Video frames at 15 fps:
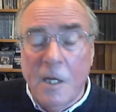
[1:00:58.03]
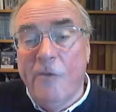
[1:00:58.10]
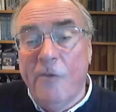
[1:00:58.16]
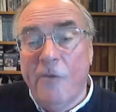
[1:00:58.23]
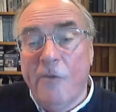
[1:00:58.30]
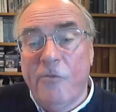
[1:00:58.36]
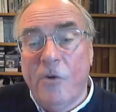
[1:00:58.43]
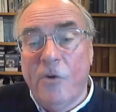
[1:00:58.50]

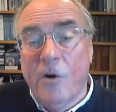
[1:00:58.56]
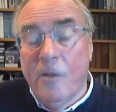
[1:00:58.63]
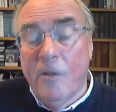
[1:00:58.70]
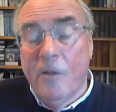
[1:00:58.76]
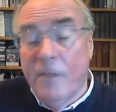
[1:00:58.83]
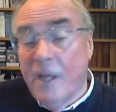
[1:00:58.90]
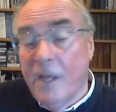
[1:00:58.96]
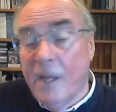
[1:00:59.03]
see
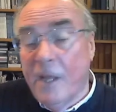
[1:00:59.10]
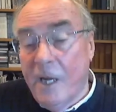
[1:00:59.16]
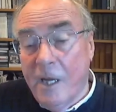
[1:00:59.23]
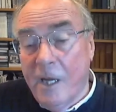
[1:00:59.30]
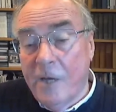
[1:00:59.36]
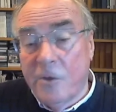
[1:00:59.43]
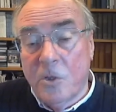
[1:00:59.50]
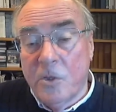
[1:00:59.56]
wildlife
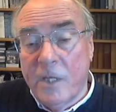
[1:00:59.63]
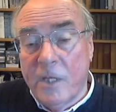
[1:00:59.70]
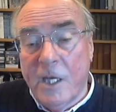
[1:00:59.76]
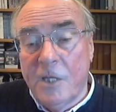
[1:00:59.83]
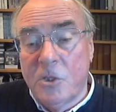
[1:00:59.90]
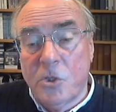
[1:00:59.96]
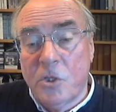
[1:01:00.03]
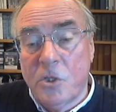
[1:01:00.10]
on their
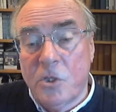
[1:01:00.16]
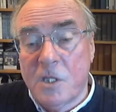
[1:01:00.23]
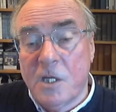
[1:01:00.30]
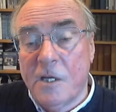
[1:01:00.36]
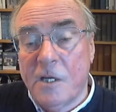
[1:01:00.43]
local nature